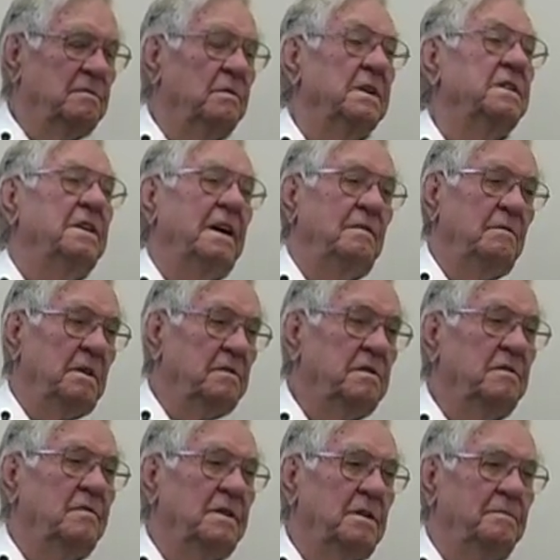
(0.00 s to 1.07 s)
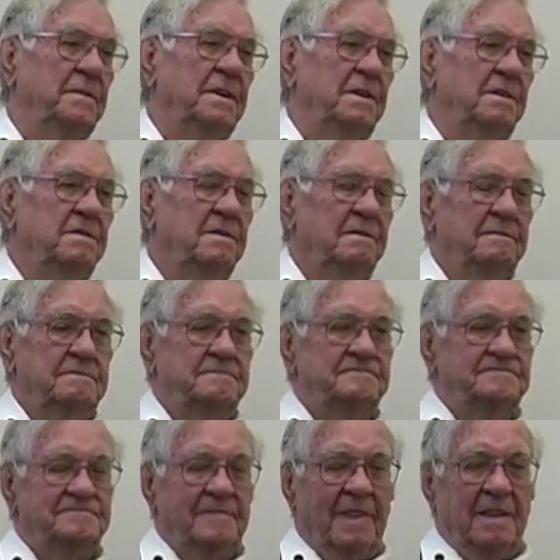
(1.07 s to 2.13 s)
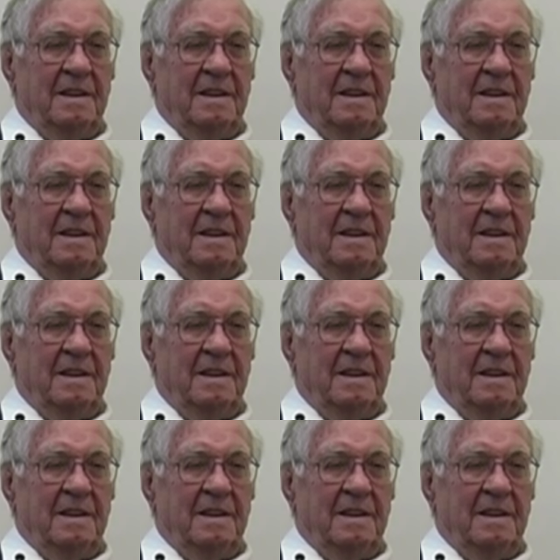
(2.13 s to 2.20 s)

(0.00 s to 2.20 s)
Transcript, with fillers: Then went to the Philippines, mm-hmm.